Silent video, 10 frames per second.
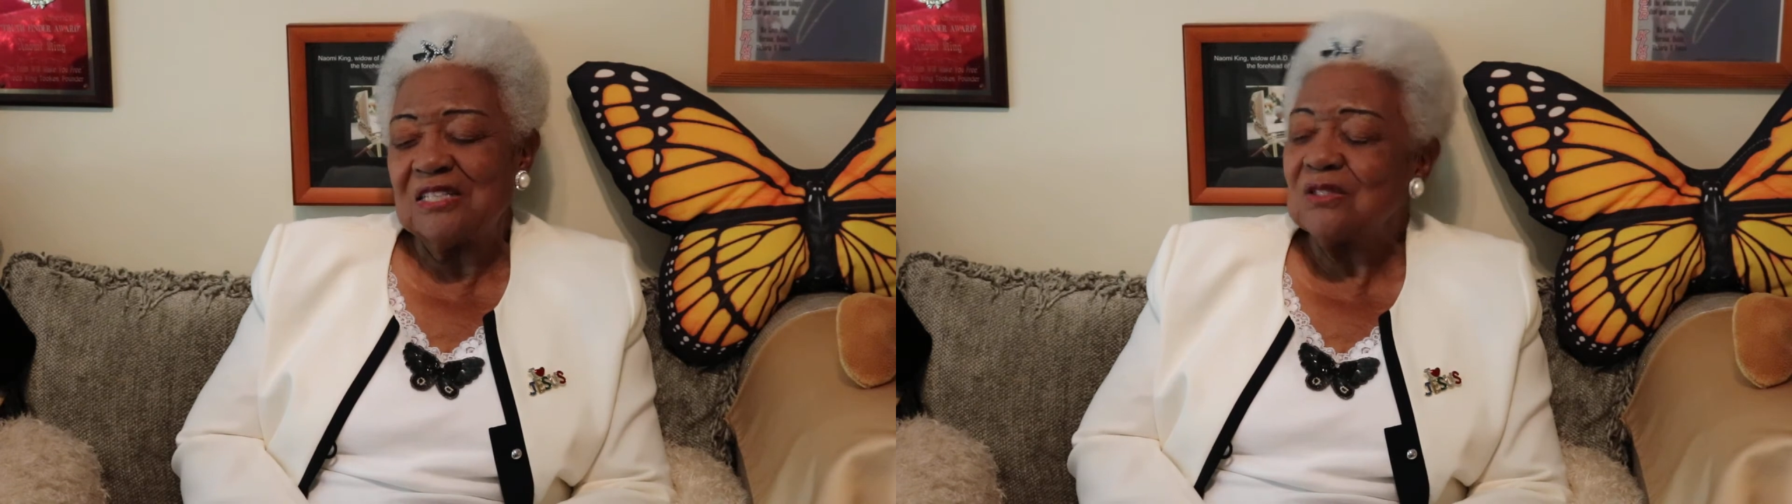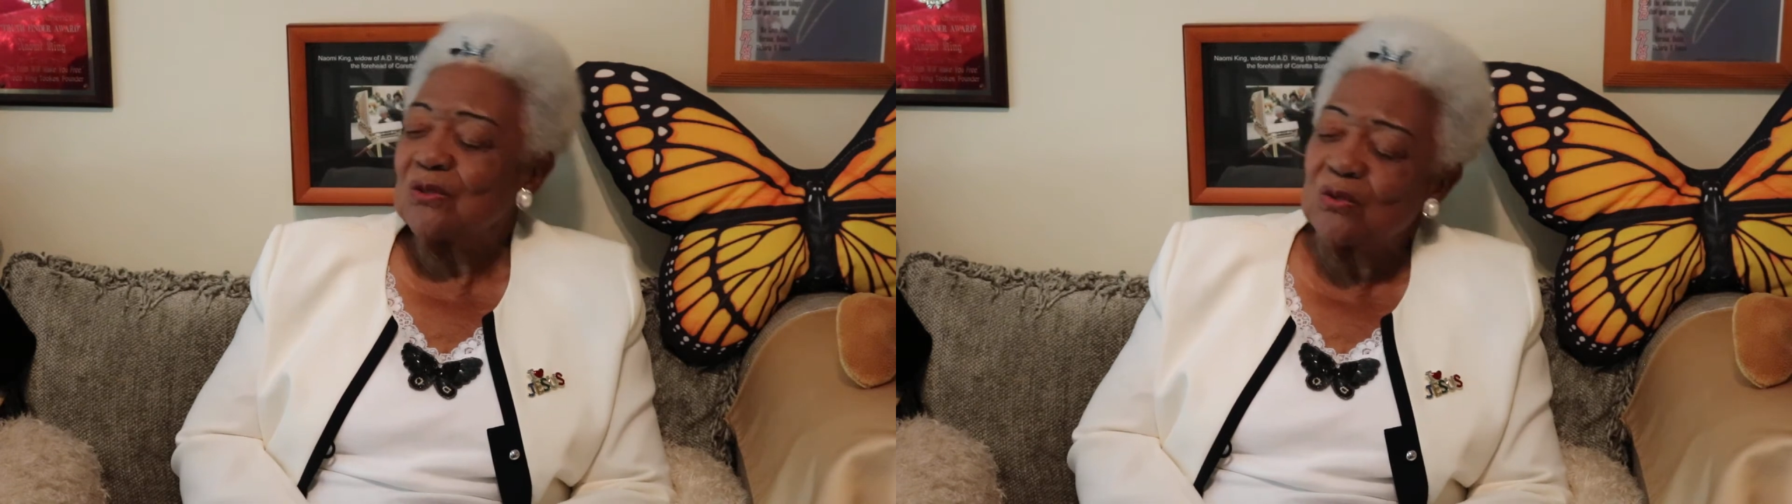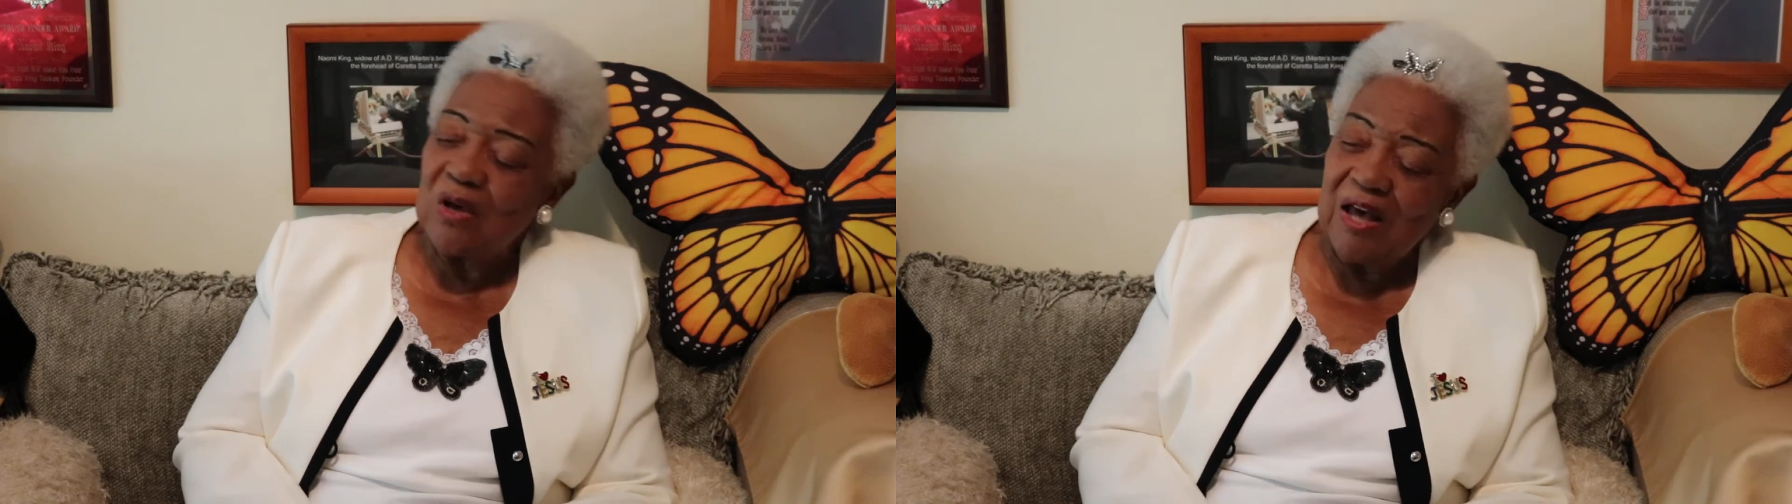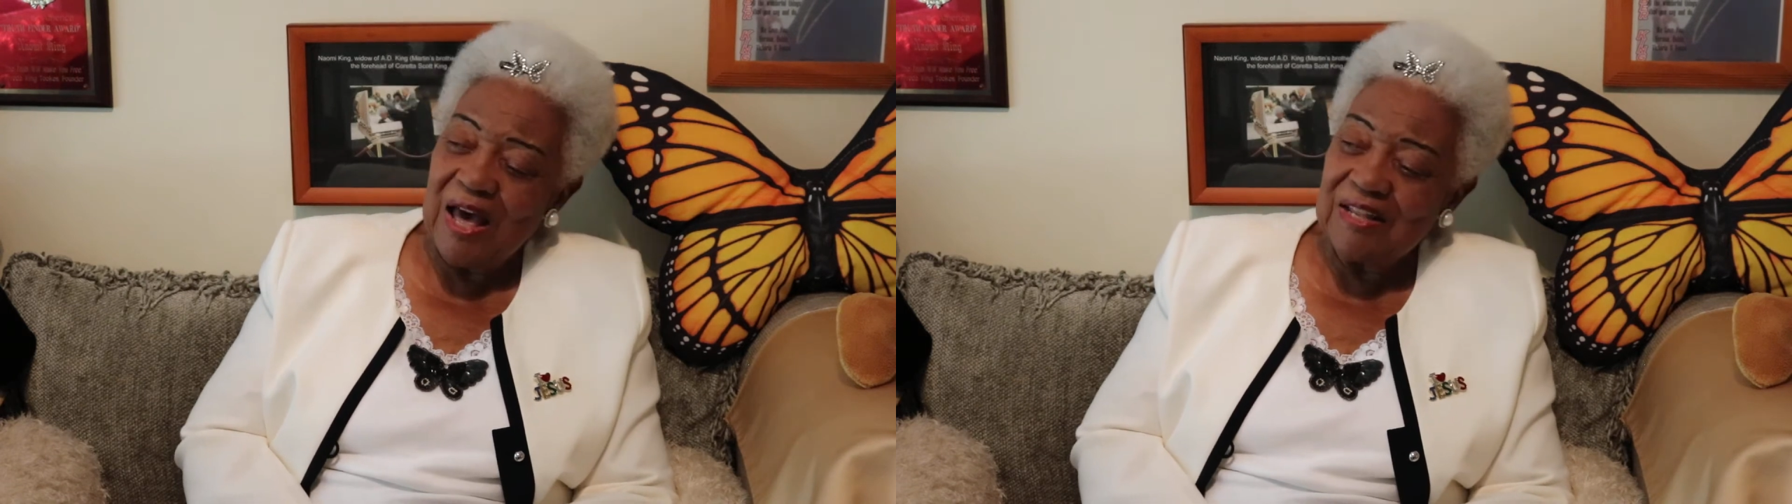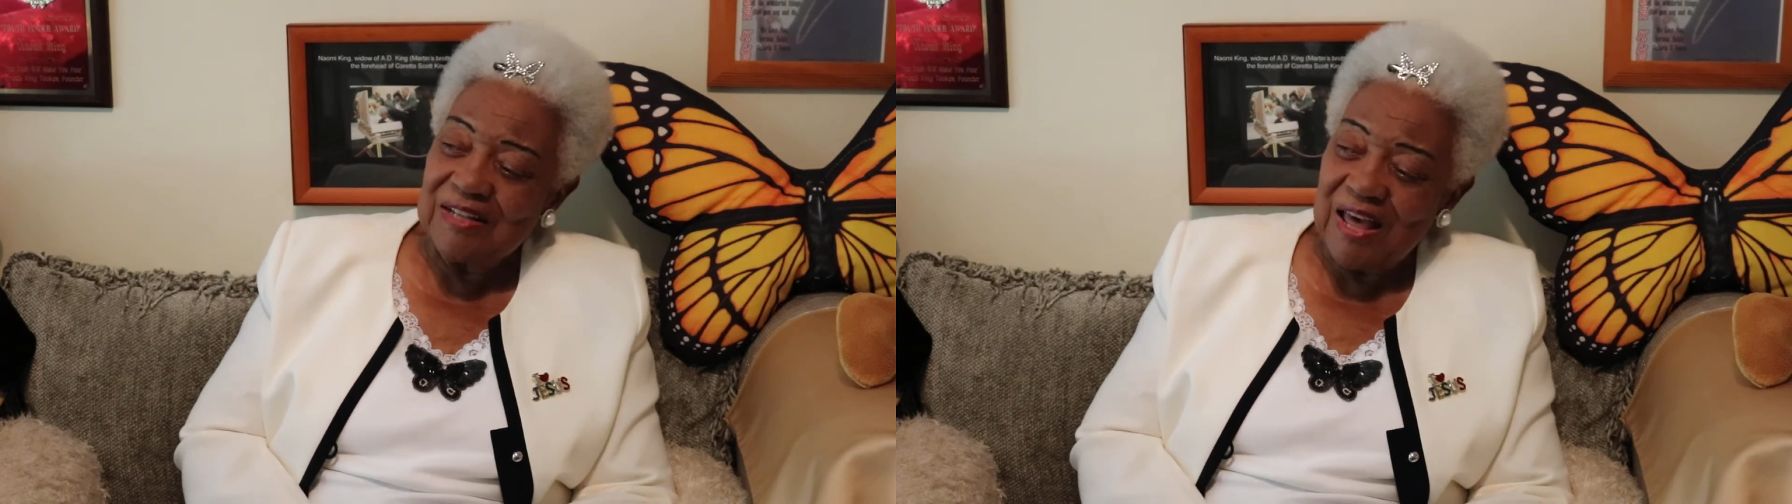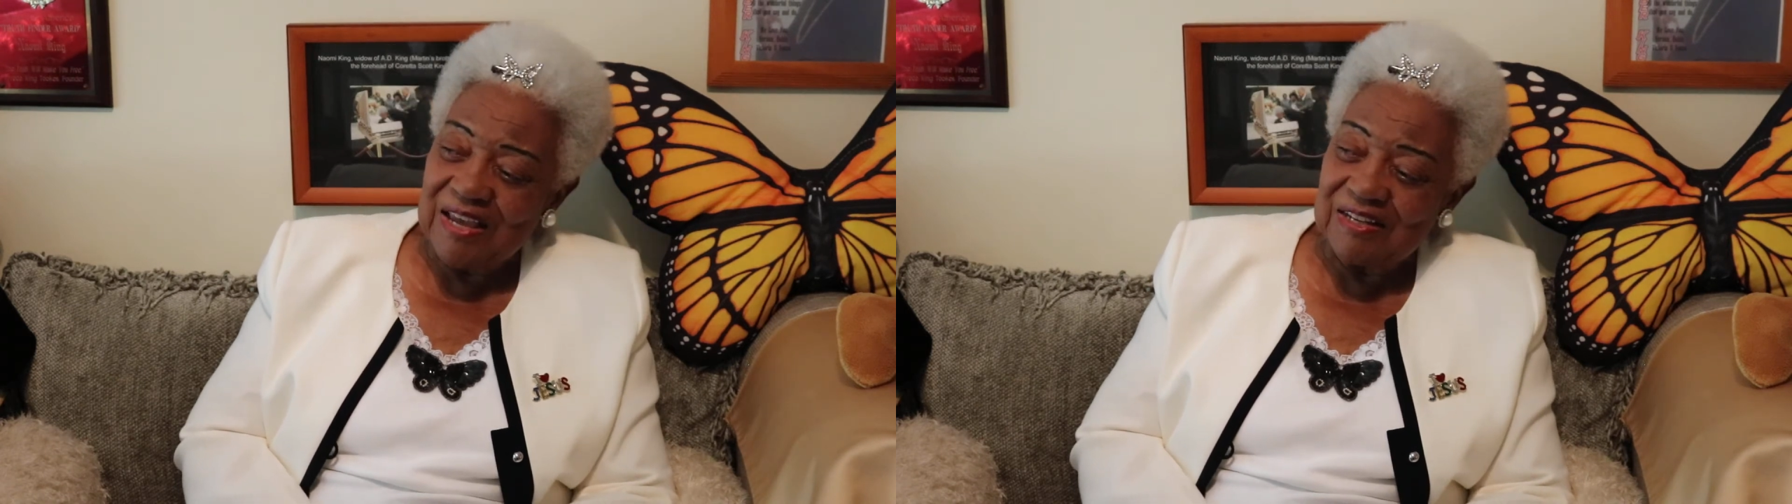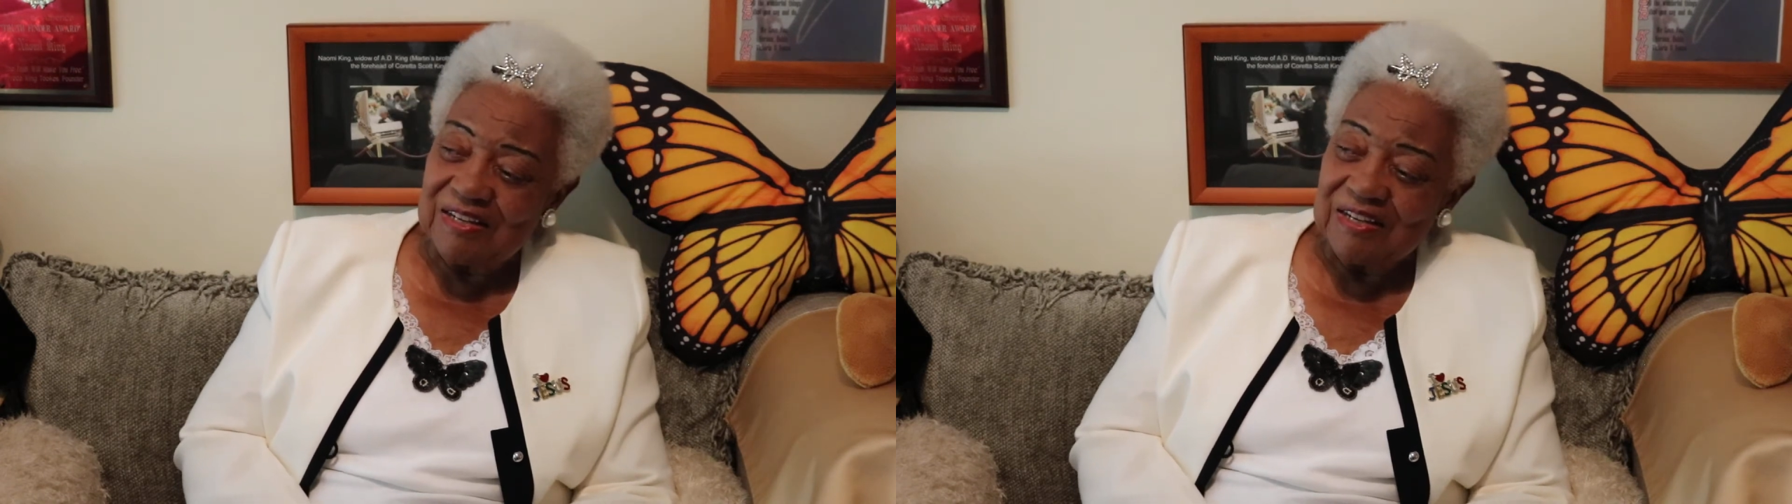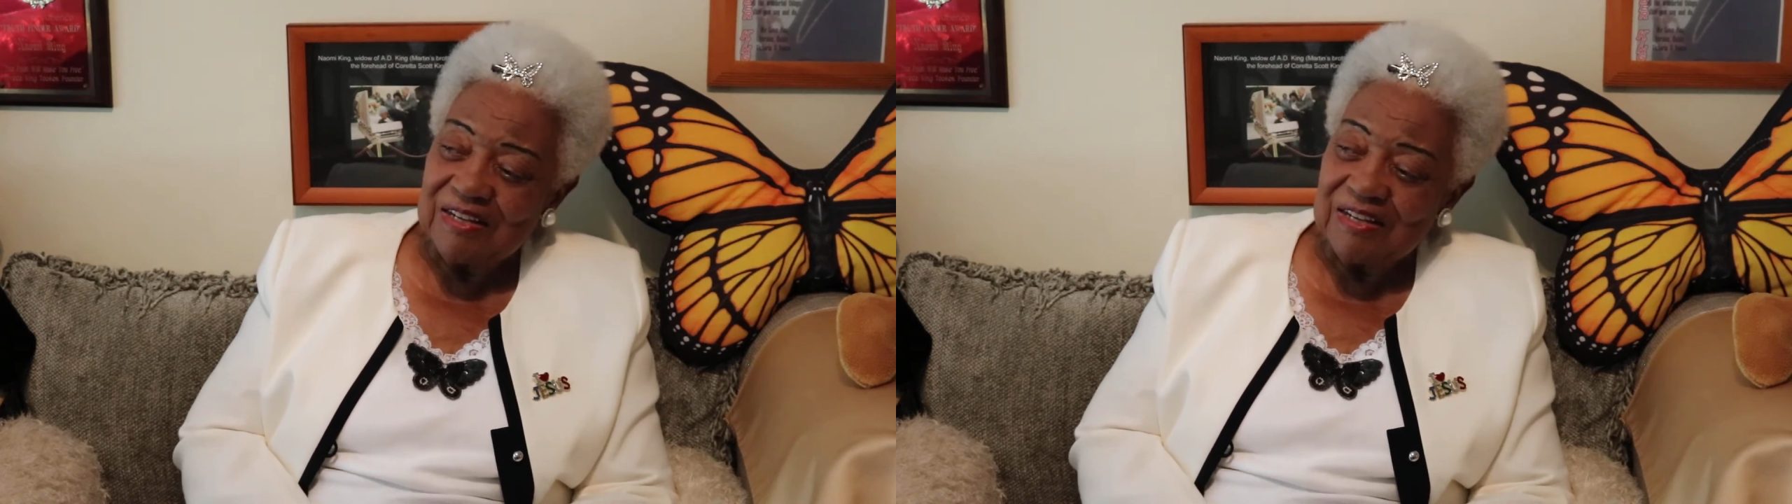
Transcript: to highlight